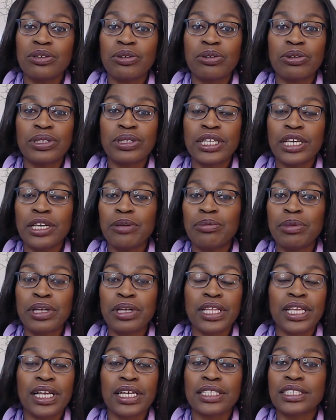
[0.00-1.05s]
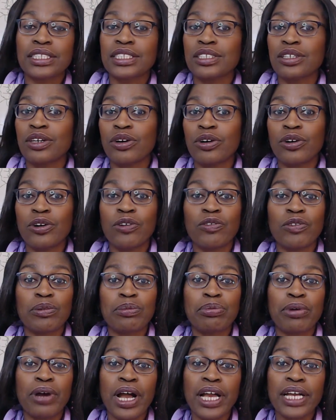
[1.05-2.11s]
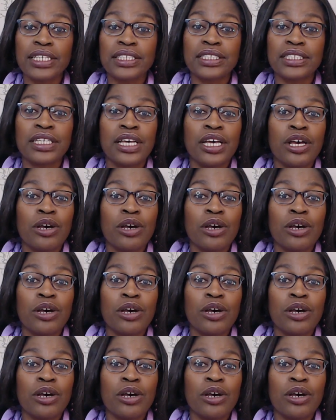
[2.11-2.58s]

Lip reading: on the MLS are overpriced,